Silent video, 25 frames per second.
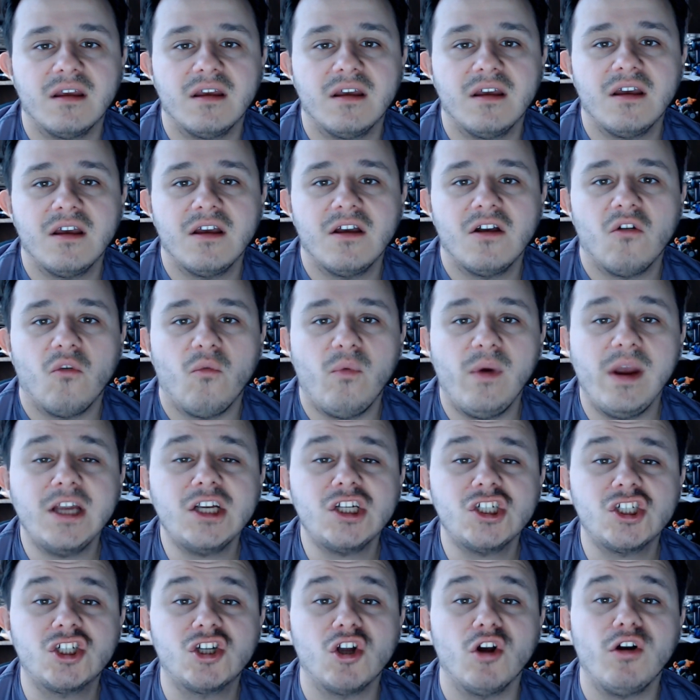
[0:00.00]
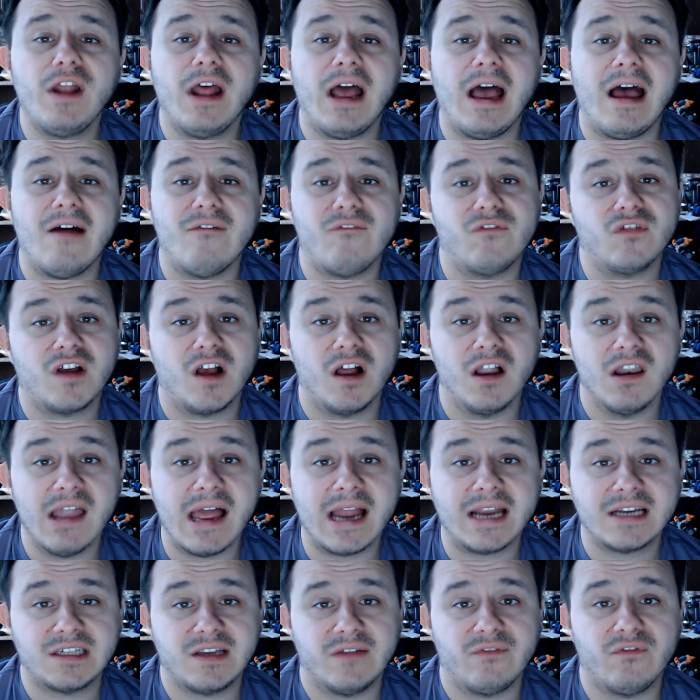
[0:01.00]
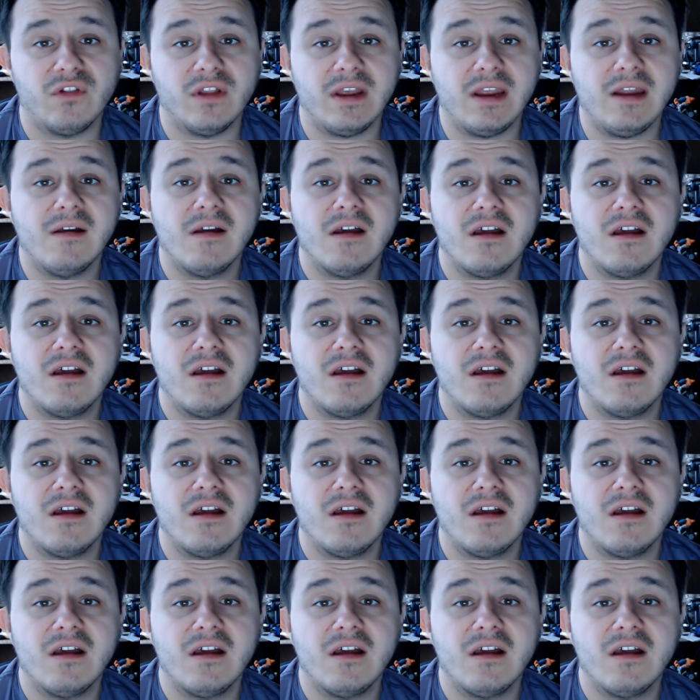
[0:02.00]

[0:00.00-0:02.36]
We should have collectively